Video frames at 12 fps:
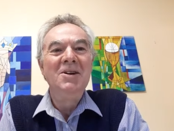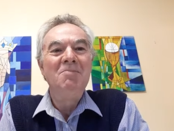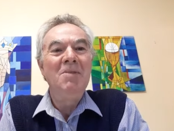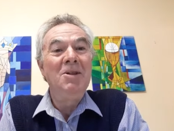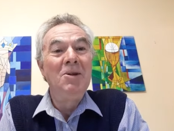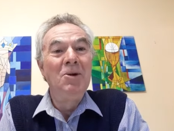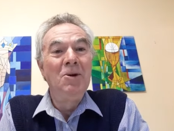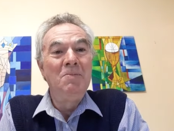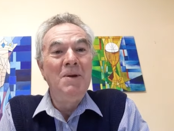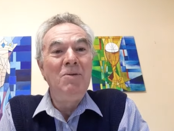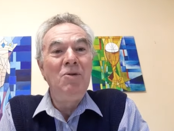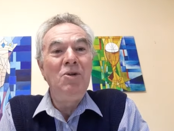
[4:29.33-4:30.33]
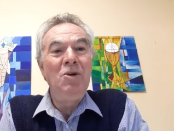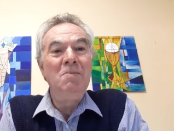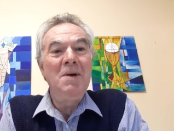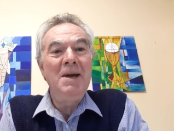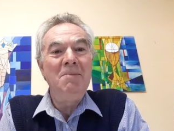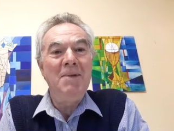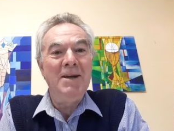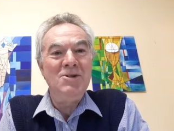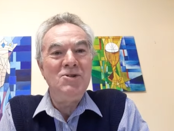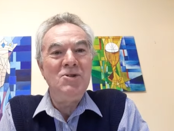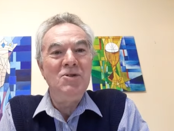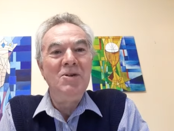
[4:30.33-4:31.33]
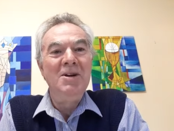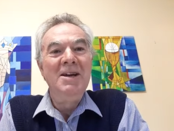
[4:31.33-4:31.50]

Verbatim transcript: may the Lord be with you, may He bless you,